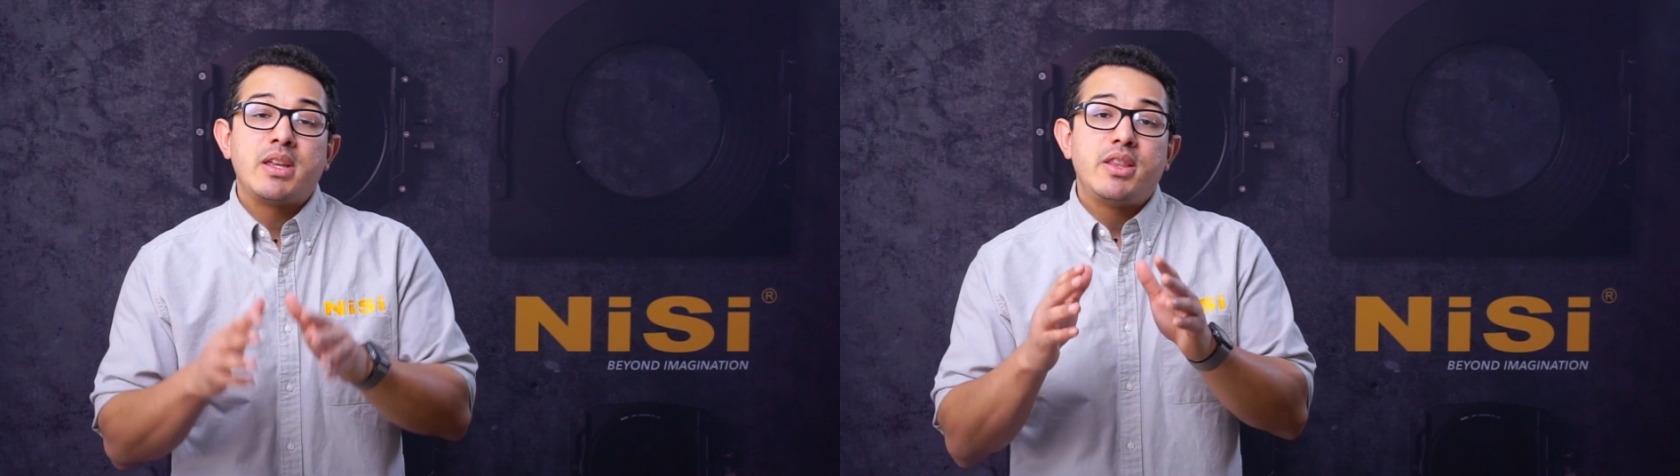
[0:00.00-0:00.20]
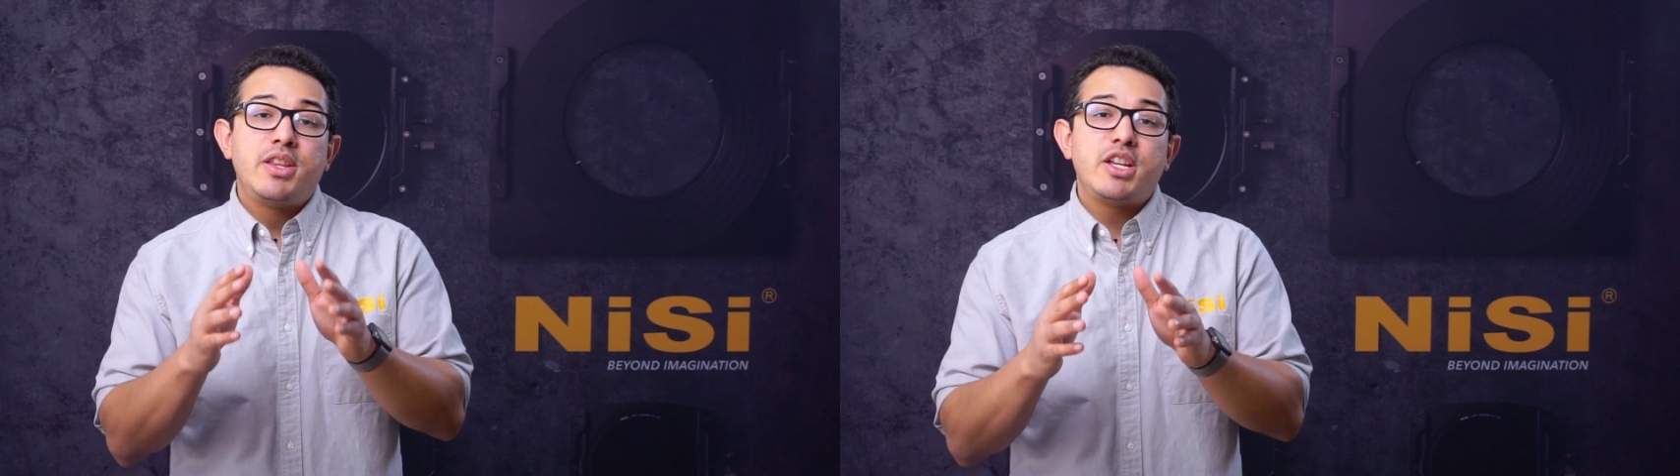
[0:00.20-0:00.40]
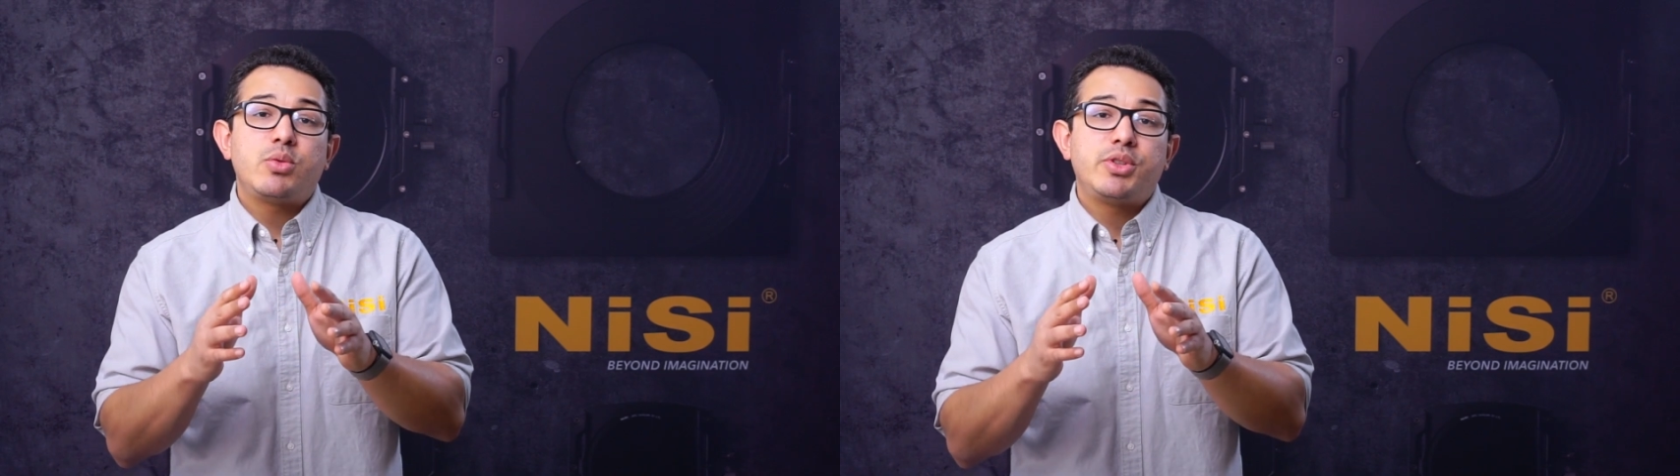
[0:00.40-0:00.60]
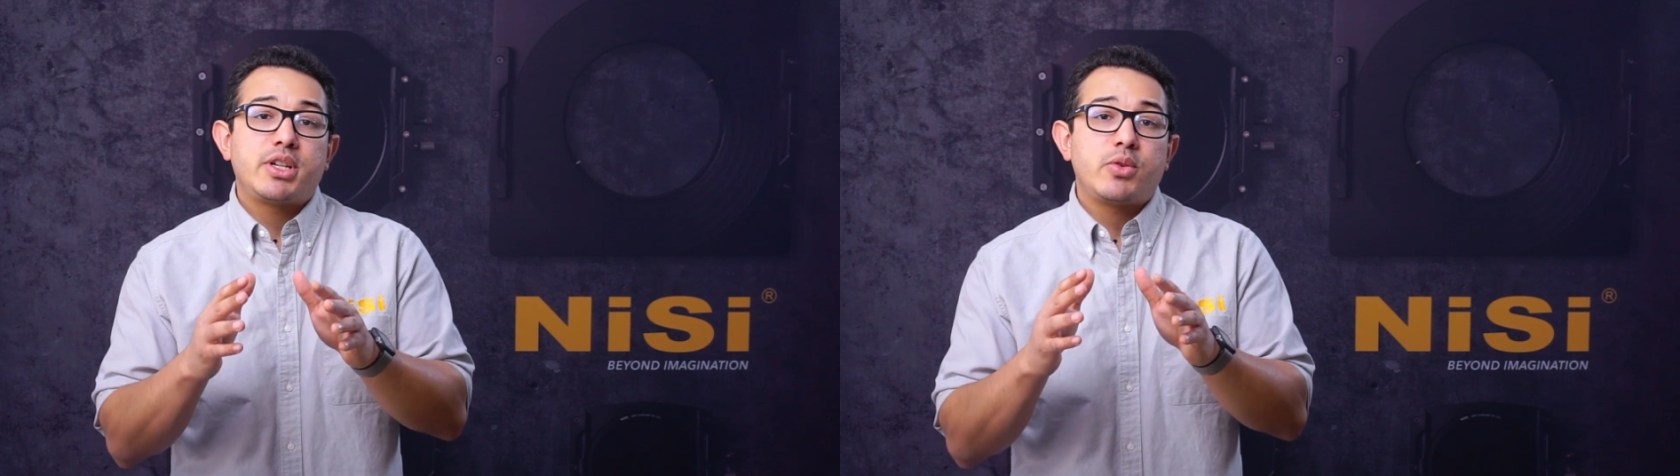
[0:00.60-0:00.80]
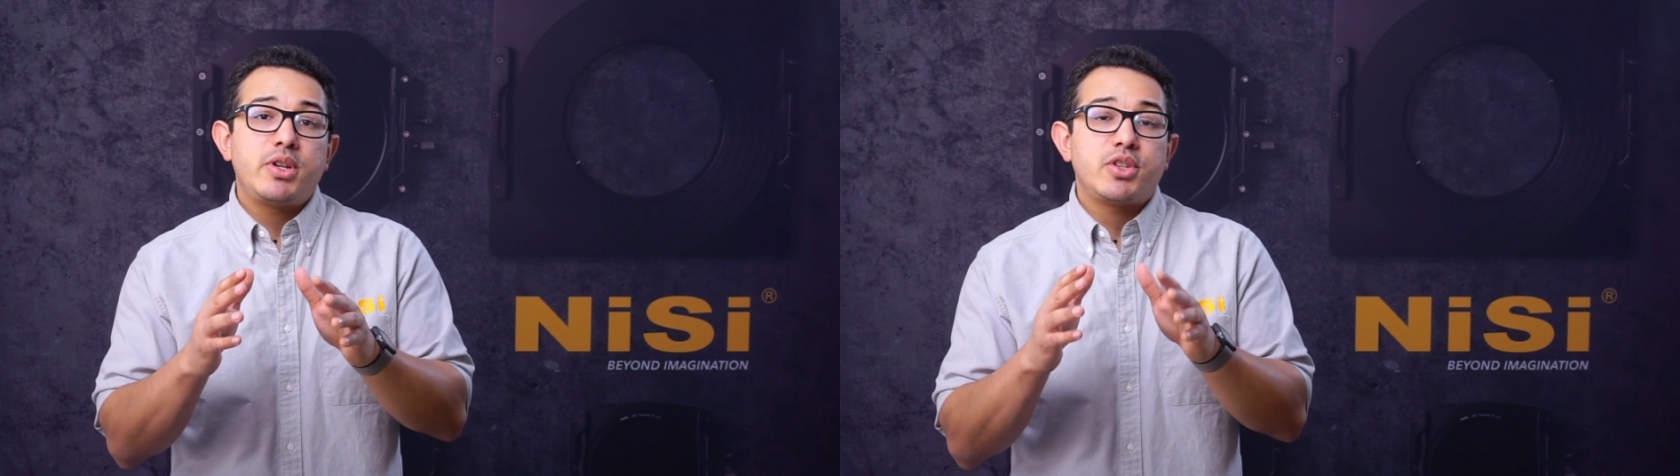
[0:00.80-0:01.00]
This will
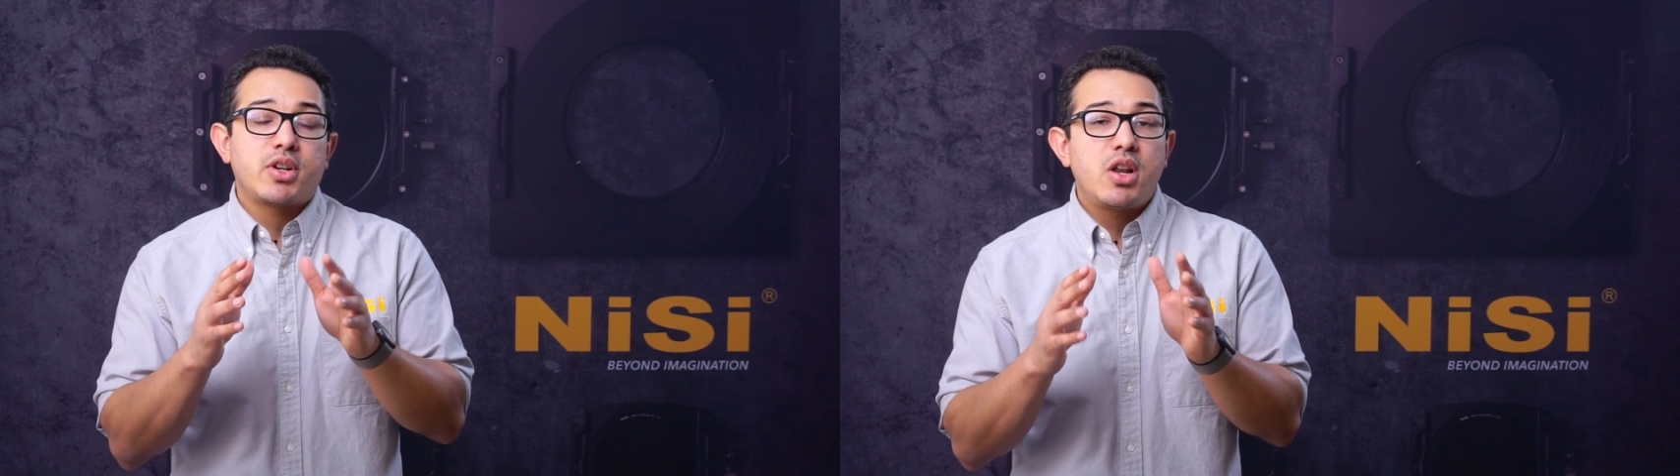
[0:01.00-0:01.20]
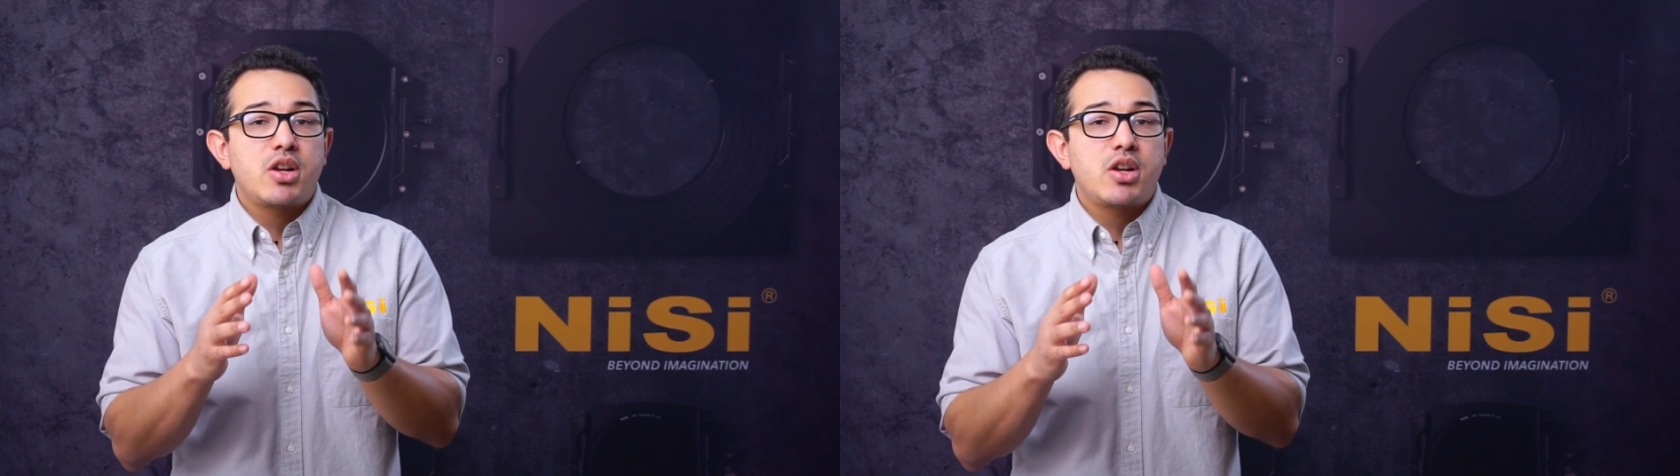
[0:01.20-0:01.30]
decrease your color